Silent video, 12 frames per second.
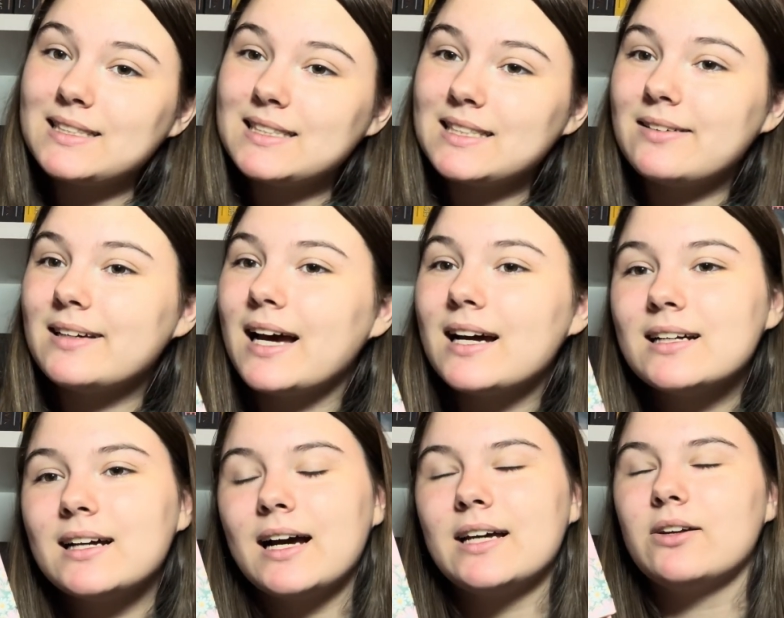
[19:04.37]
So yeah,
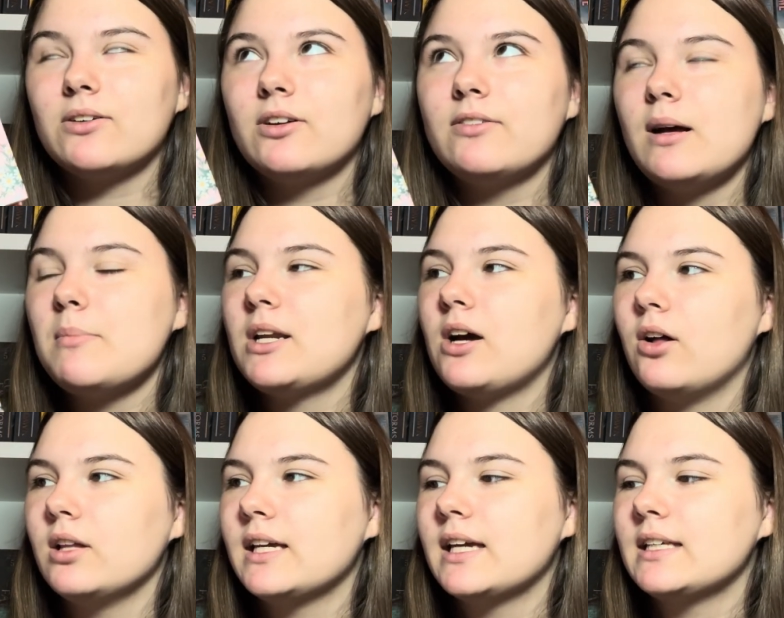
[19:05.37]
I don't know if I'm
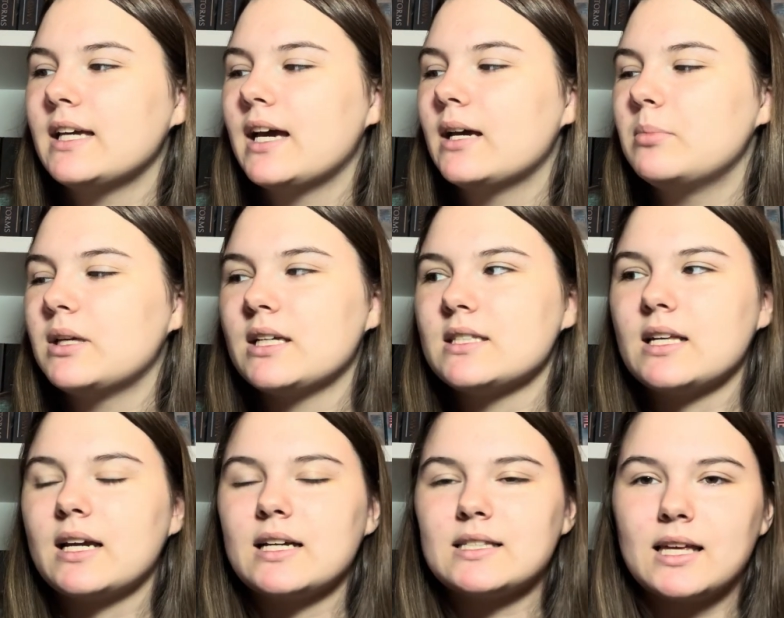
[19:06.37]
unhauling it yet because,
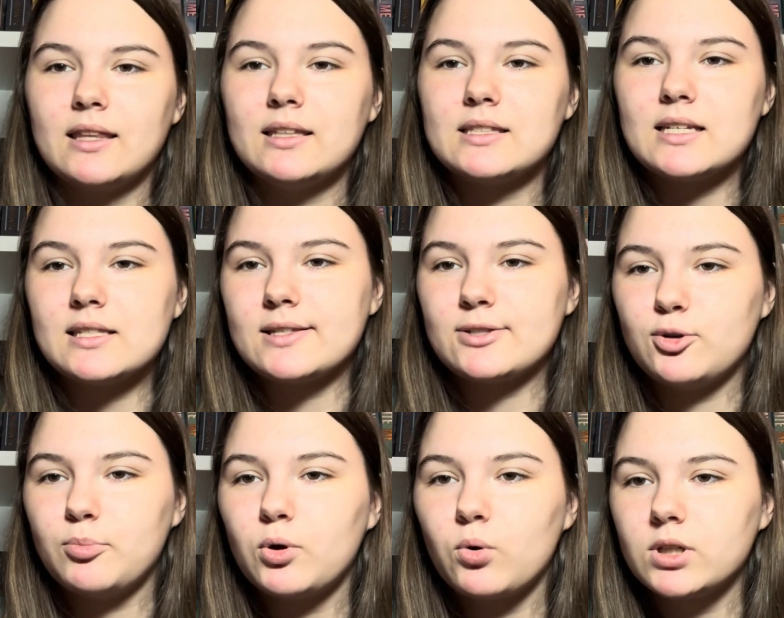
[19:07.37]
like I said, this is a
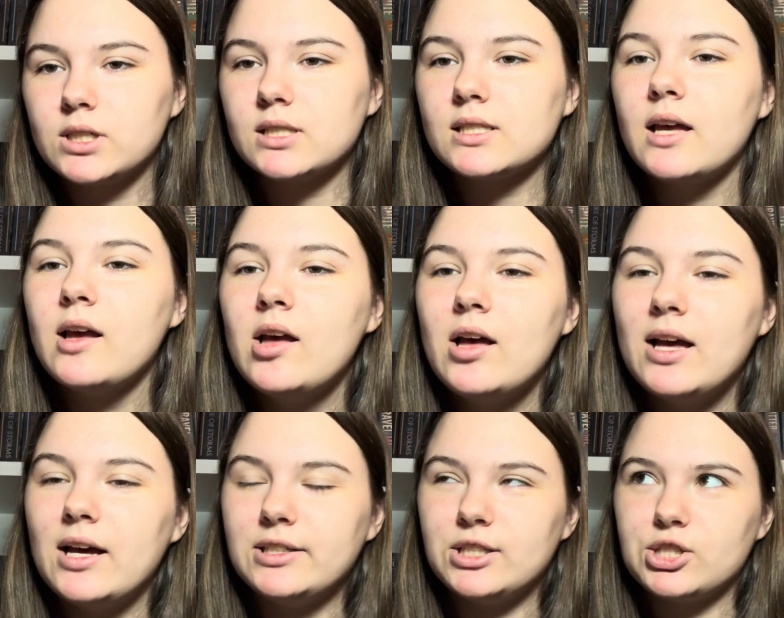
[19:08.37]
super gorgeous
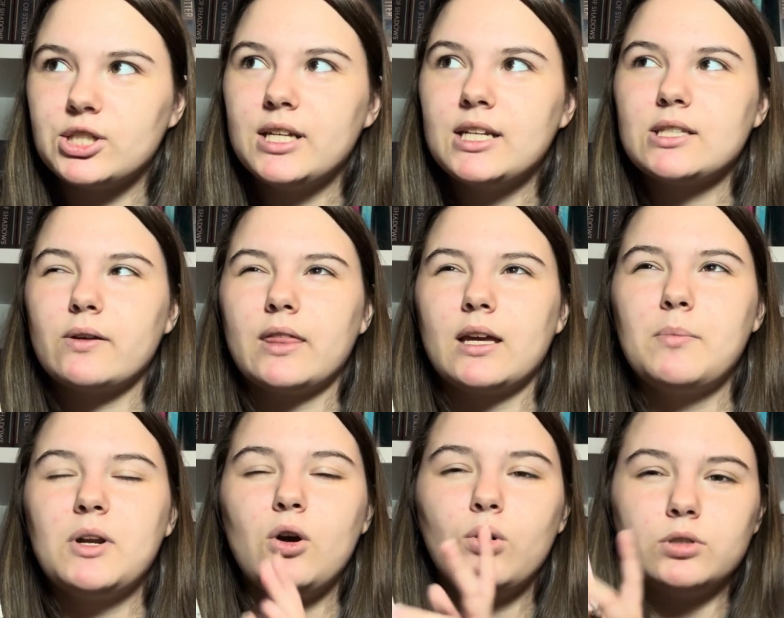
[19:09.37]
edition, so I think I'm
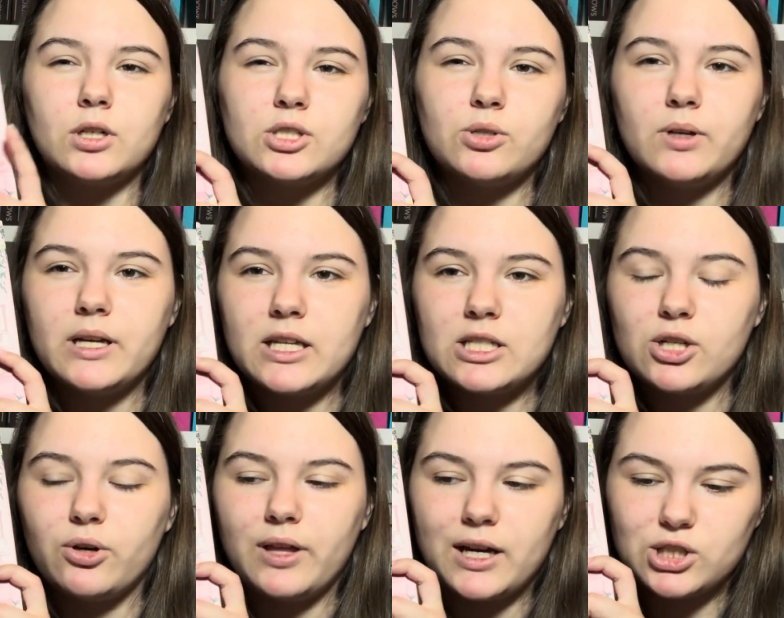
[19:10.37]
gonna hold on to it
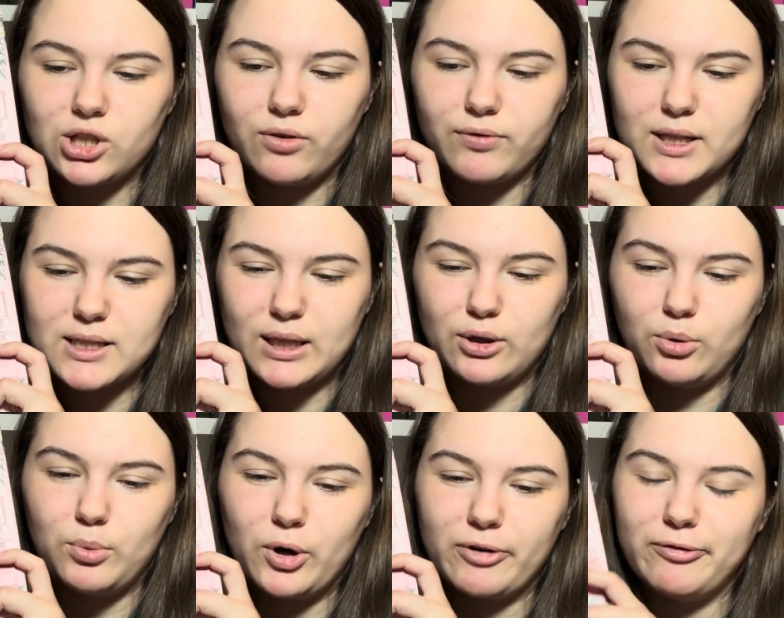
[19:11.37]
until that shelf gets a little
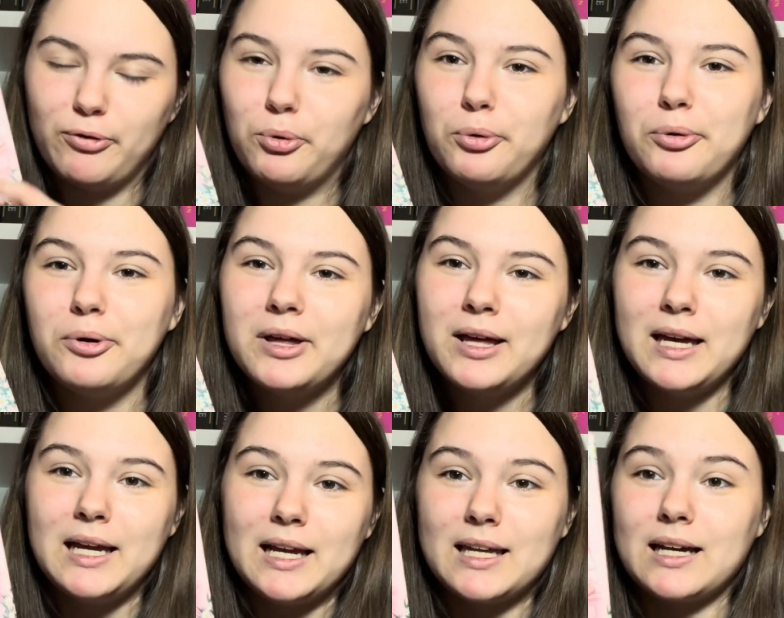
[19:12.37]
more full
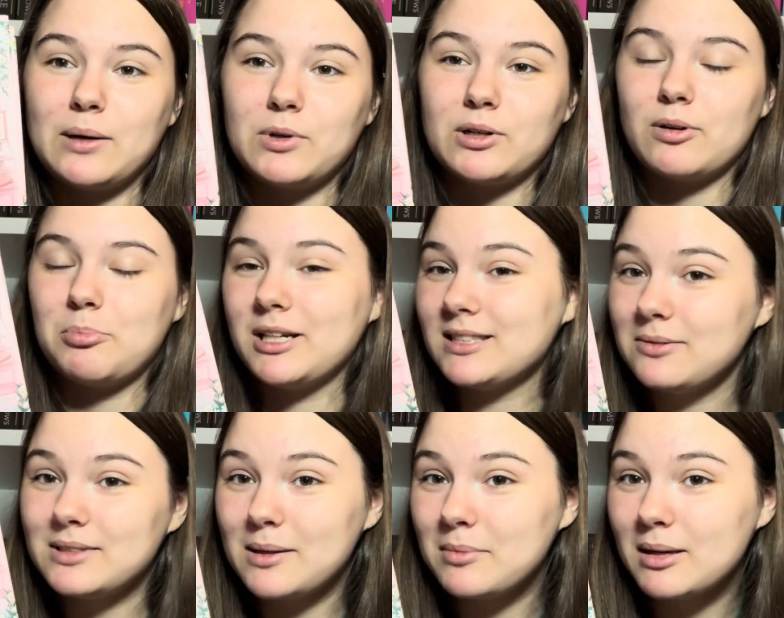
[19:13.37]
and I want to replace it
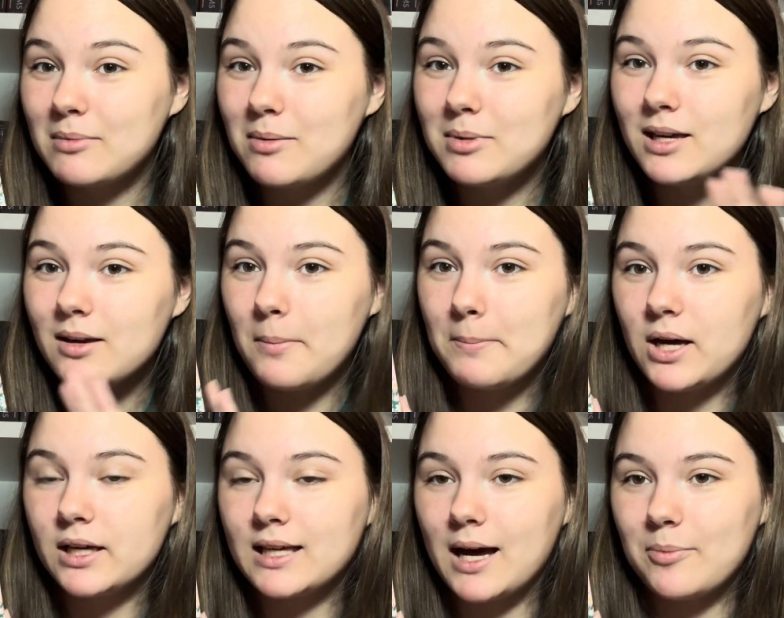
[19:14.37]
with something maybe.
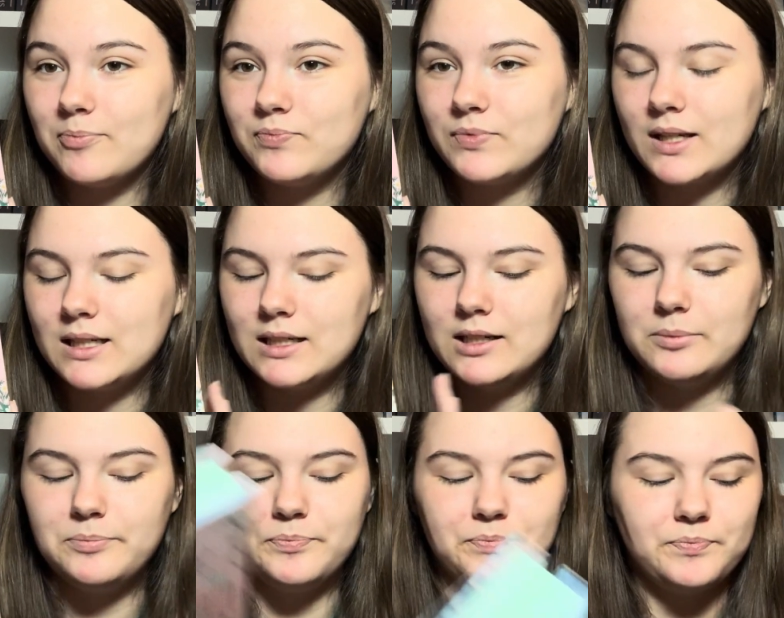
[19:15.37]
But yeah,
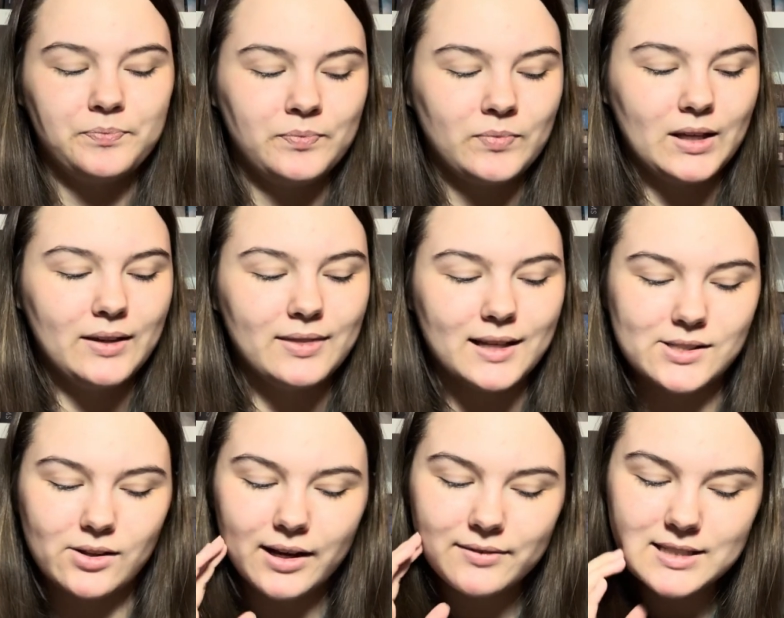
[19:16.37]
that's
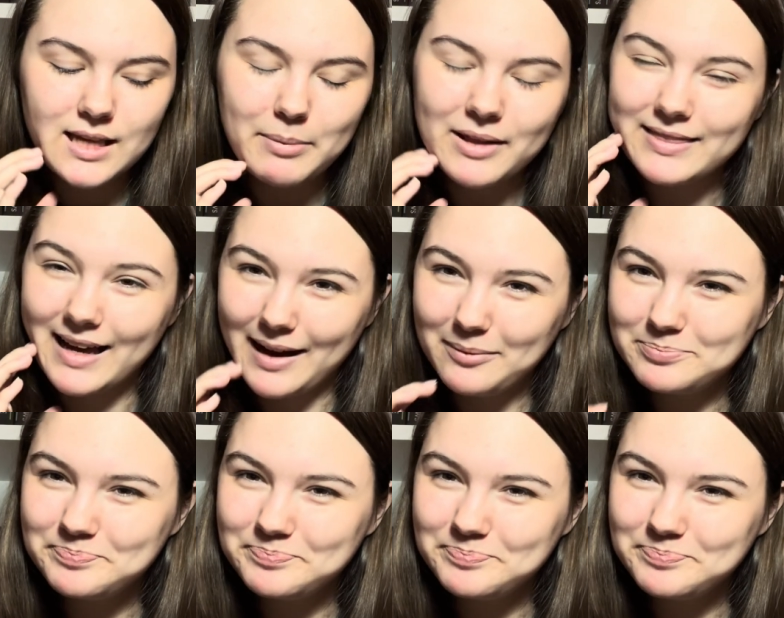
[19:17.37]
all I have to say about that.